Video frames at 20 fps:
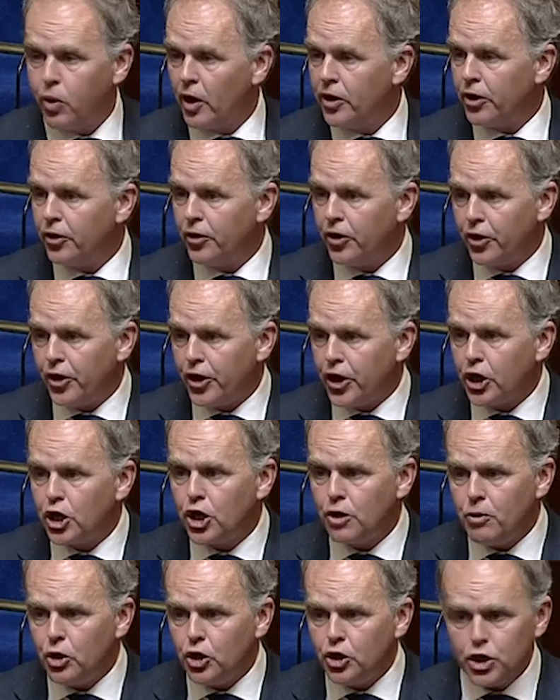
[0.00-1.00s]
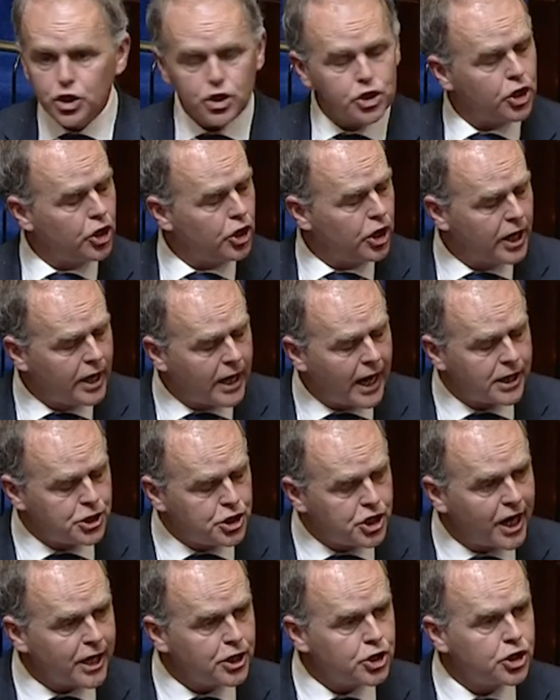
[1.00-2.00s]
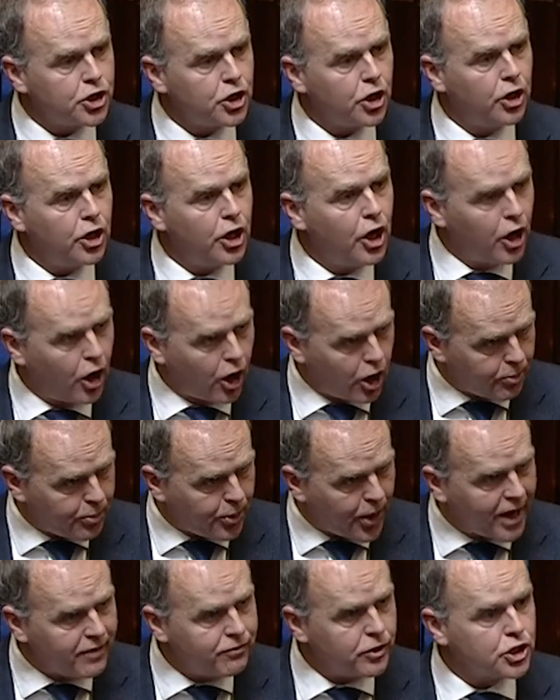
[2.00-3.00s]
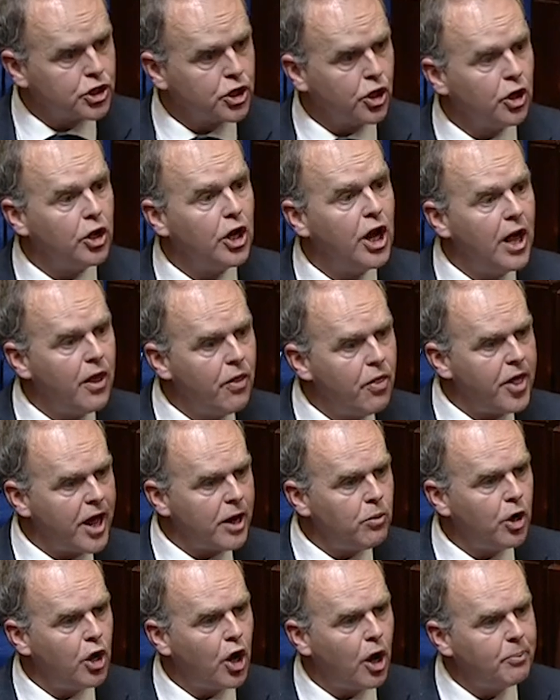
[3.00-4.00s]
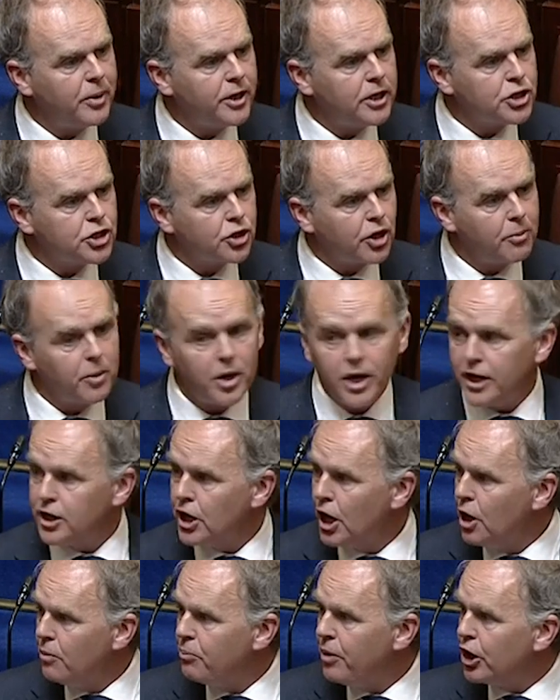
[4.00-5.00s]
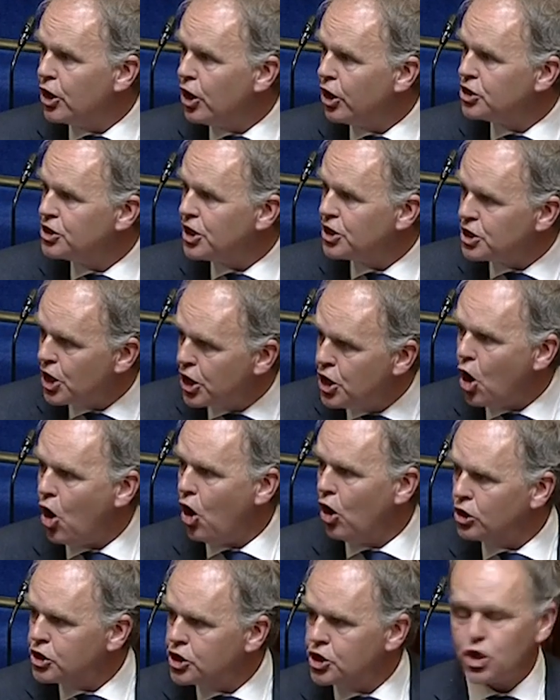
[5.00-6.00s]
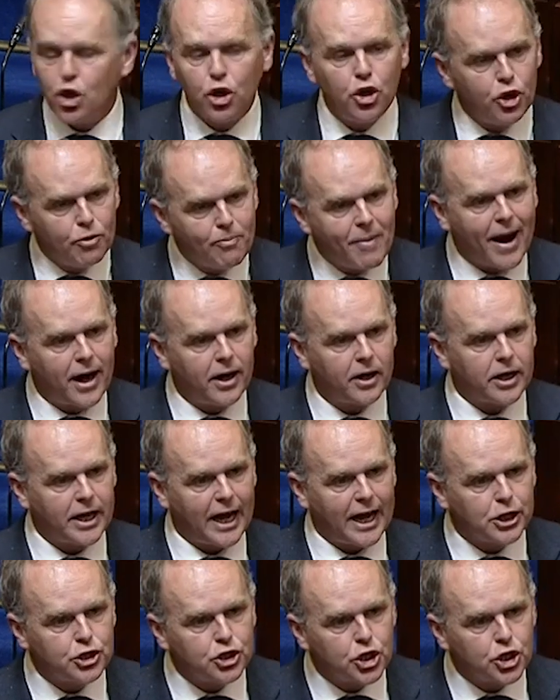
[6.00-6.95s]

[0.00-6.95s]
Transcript: whether they're in a community school, a Jesh school, or private school, they will not be discriminated because it's an all-school mark. It's